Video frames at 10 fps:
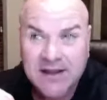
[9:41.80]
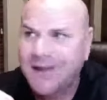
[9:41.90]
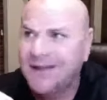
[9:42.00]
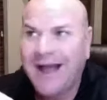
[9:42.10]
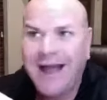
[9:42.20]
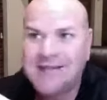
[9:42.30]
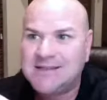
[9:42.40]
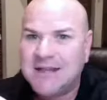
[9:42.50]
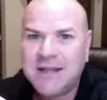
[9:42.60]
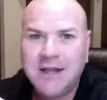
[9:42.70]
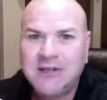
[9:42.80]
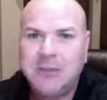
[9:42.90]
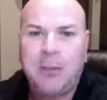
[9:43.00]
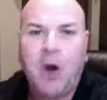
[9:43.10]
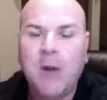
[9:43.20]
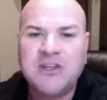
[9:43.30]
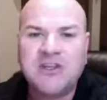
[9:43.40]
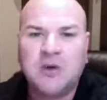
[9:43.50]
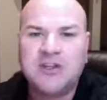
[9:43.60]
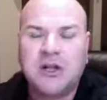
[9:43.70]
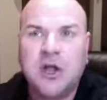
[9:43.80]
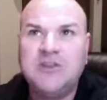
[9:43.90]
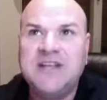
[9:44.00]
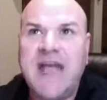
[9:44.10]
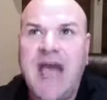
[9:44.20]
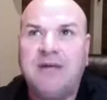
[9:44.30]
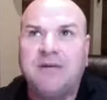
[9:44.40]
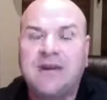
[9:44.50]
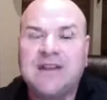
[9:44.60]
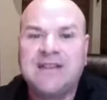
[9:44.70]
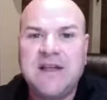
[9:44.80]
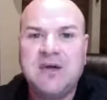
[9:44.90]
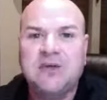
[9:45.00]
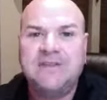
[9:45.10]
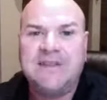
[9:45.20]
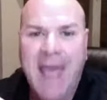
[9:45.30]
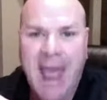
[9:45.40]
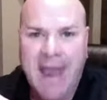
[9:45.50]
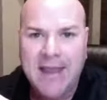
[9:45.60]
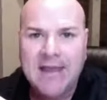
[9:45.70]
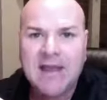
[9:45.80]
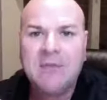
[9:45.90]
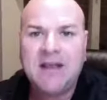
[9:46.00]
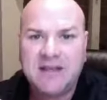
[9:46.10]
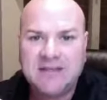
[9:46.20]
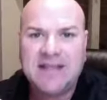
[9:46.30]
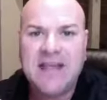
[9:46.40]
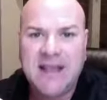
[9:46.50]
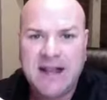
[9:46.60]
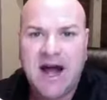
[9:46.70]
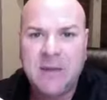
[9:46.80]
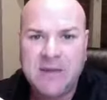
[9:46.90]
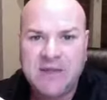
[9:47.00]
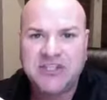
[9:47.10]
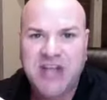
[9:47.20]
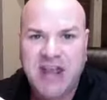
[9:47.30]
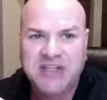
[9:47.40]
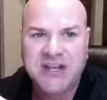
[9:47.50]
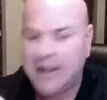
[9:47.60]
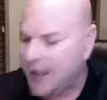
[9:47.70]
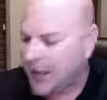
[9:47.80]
Guys, department stores are closing every single day because the gig economy is changing.